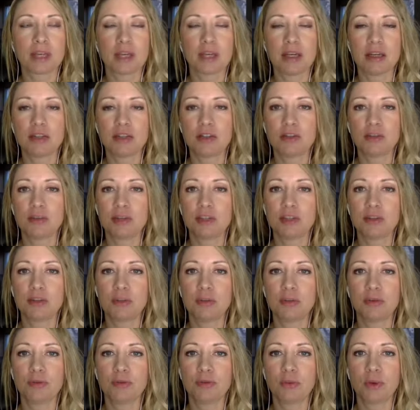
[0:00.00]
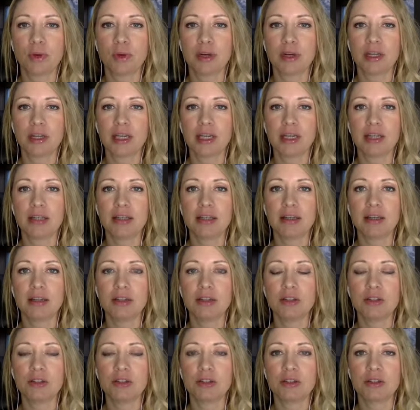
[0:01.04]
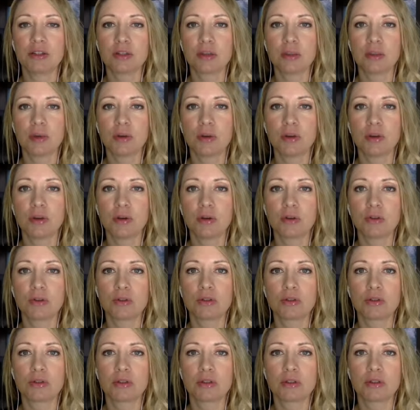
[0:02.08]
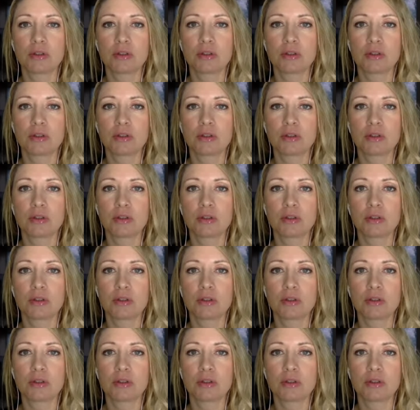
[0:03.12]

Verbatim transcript: as you mentioned before, getting into some of those,